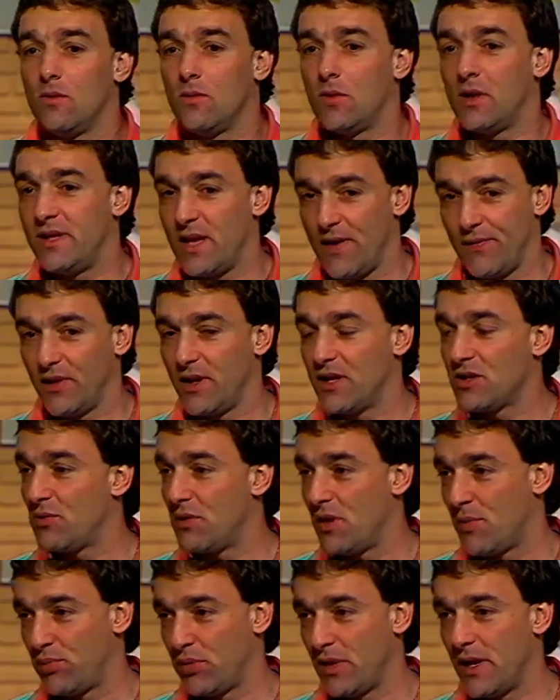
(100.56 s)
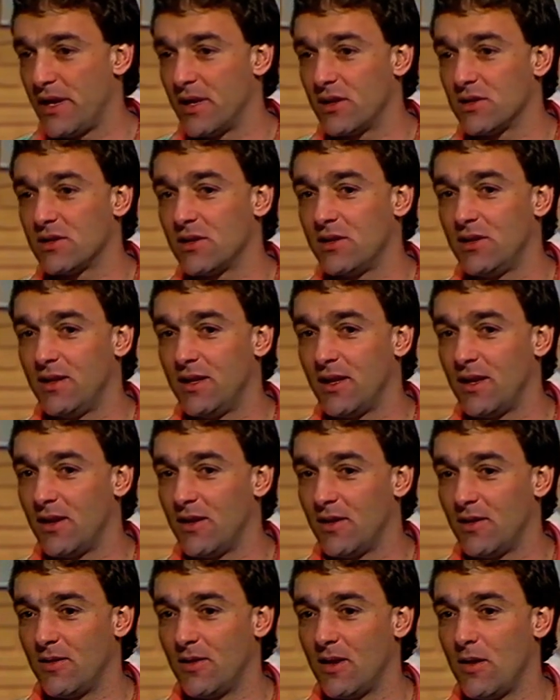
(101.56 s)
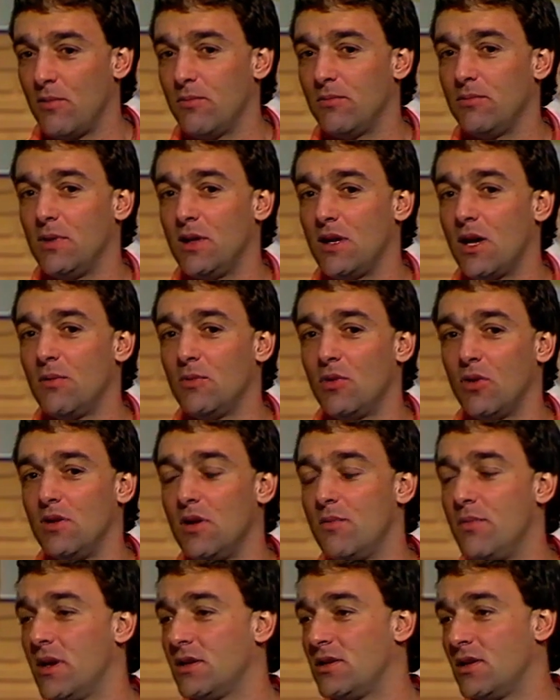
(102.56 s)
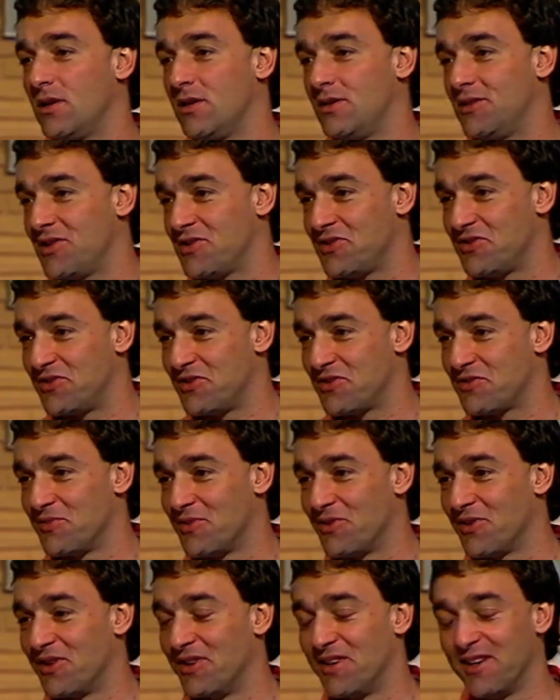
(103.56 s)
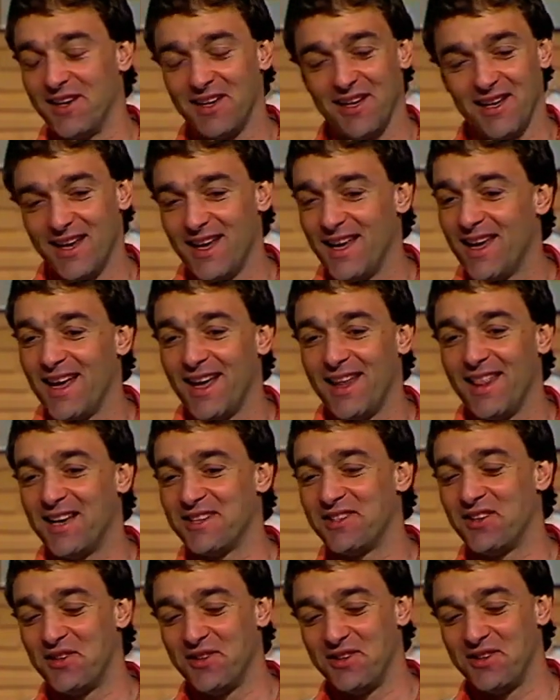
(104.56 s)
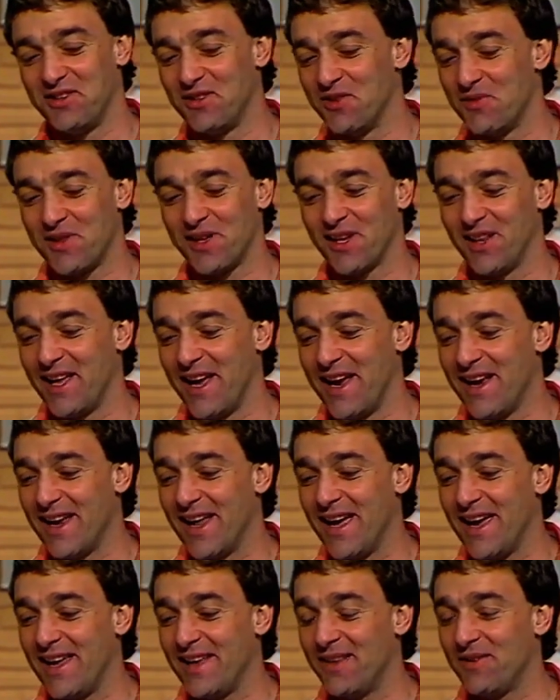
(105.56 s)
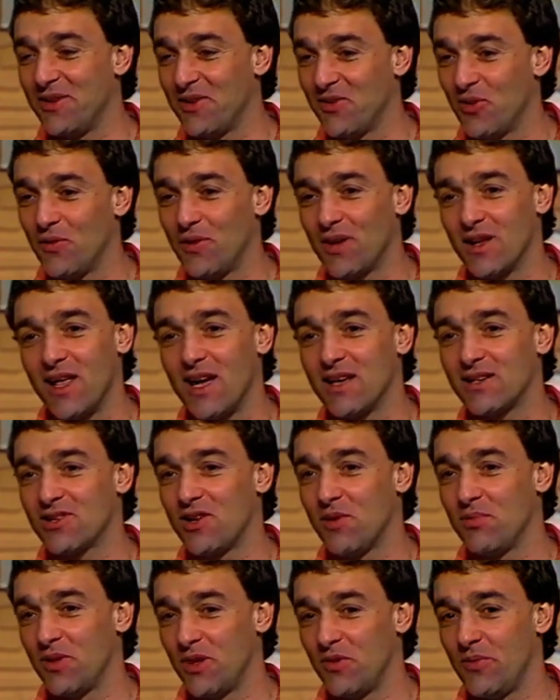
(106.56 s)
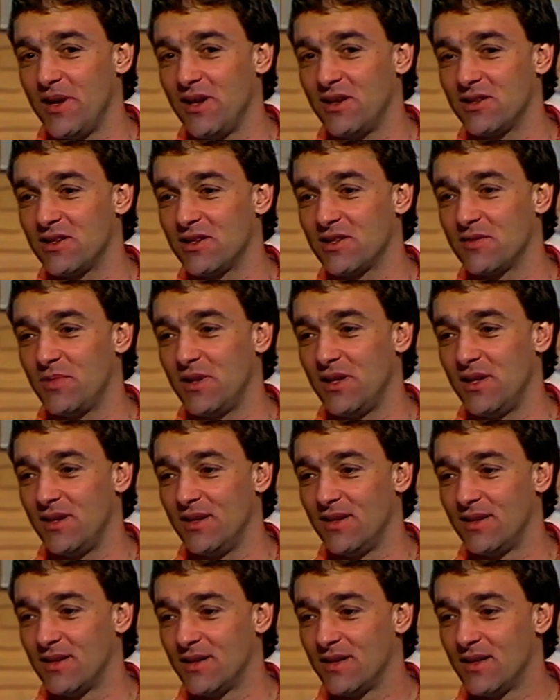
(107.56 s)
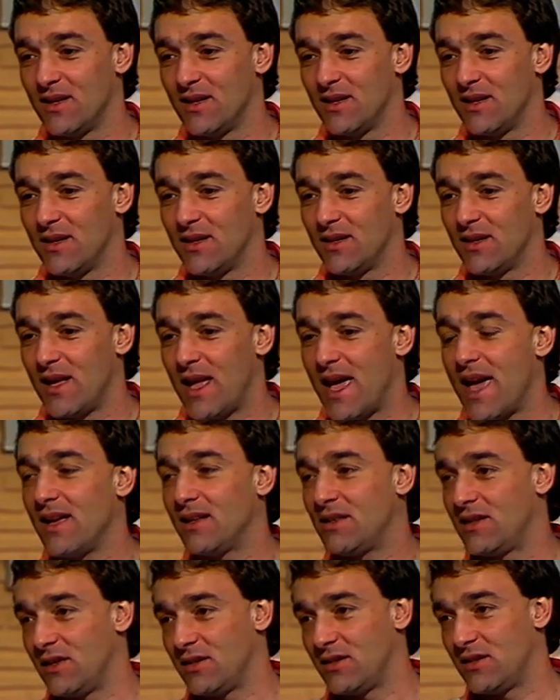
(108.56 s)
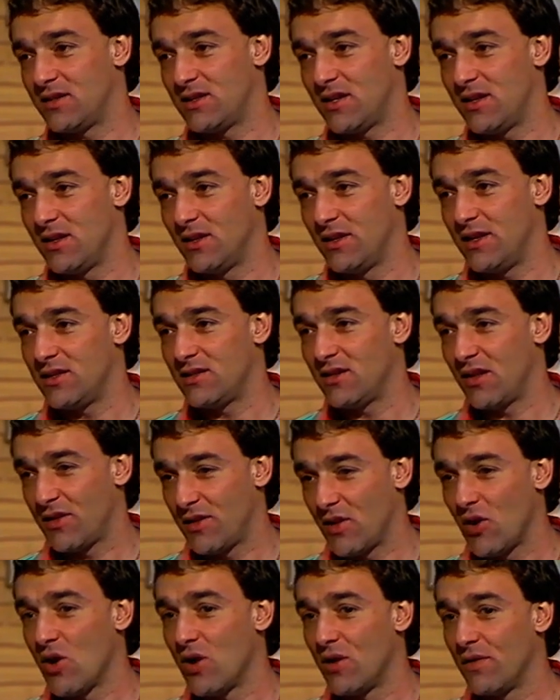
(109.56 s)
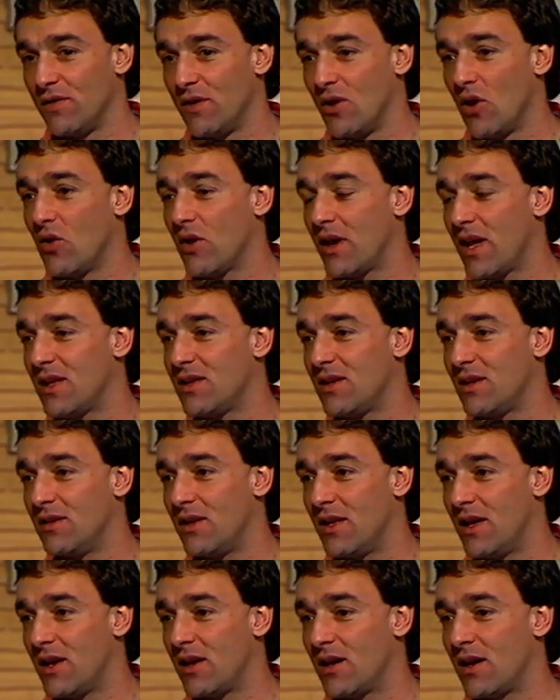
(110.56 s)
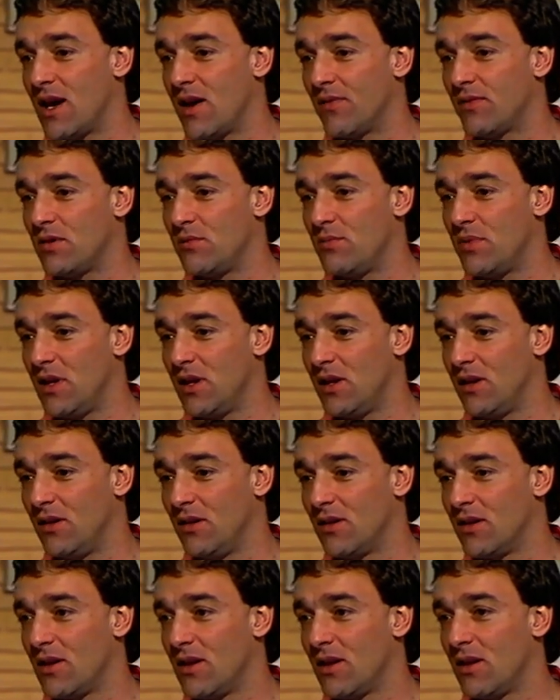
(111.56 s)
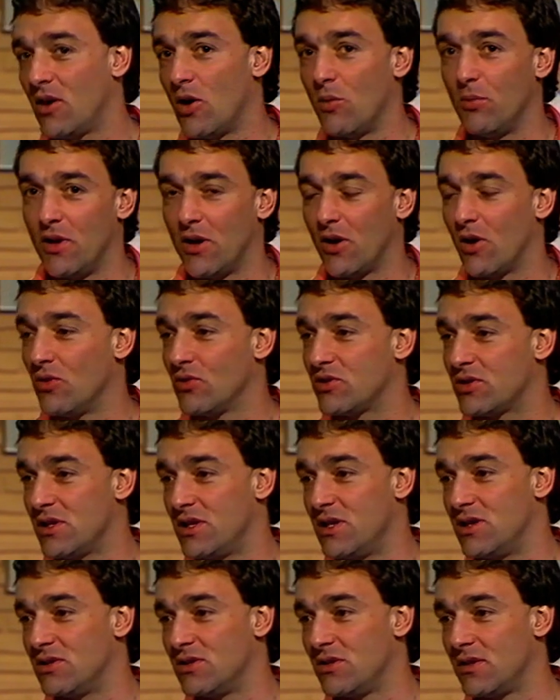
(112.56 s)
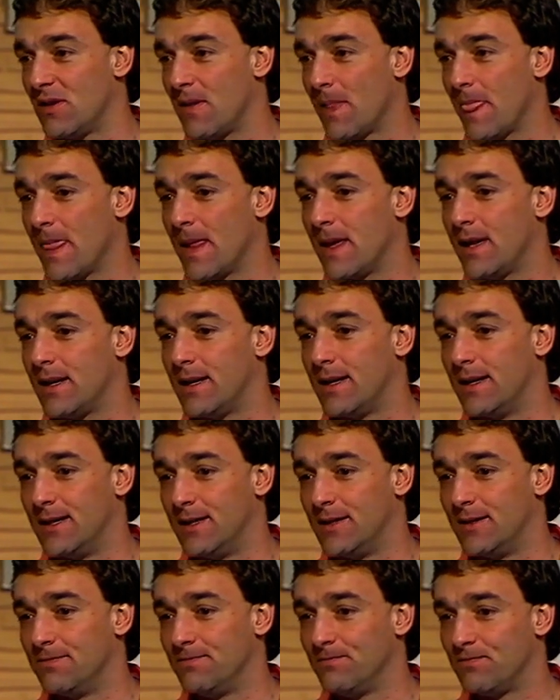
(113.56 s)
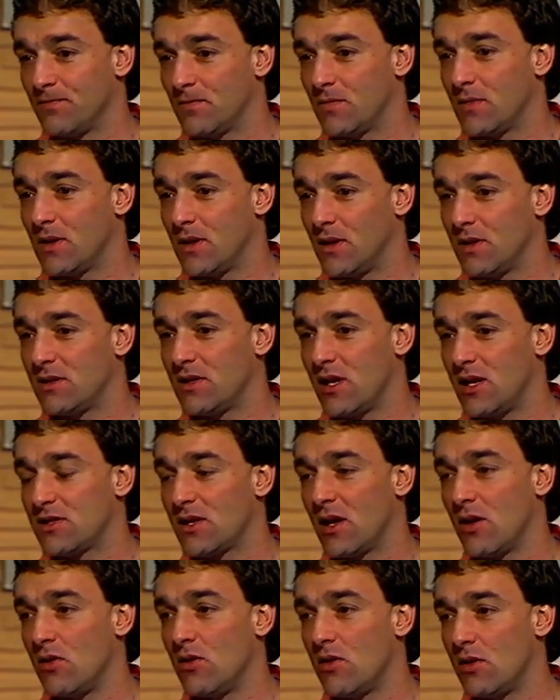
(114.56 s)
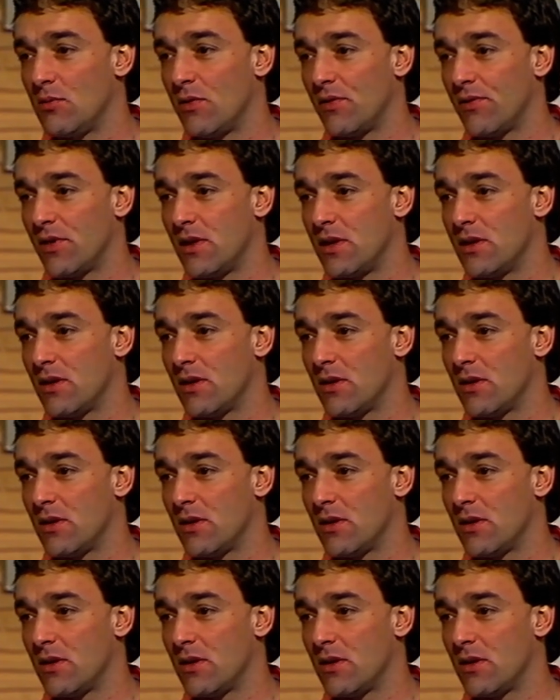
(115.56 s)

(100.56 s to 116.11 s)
Well, it definitely is with the players, and I'm not in the best of conditions this morning, and that's nothing to do with a late night. Over the last couple of weeks, it's been hectic, to say the least. The thought of not getting there after being up there all season, it takes it out of you, I'm afraid.